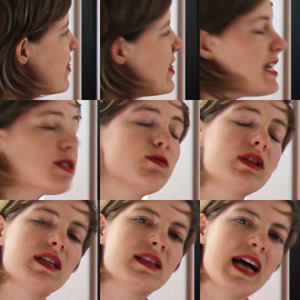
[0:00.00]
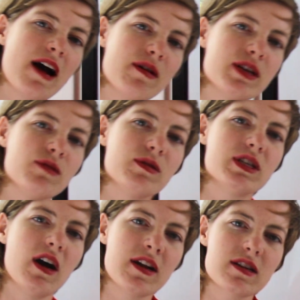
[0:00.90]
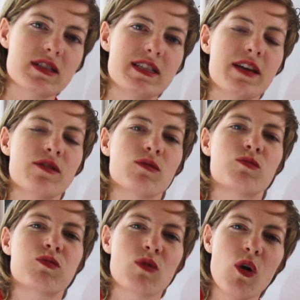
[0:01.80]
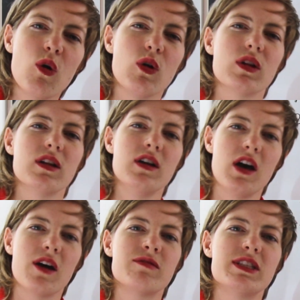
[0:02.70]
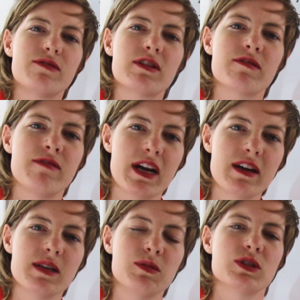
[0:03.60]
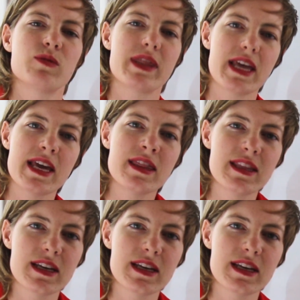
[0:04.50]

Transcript: This will allow you to understand the role of different variables within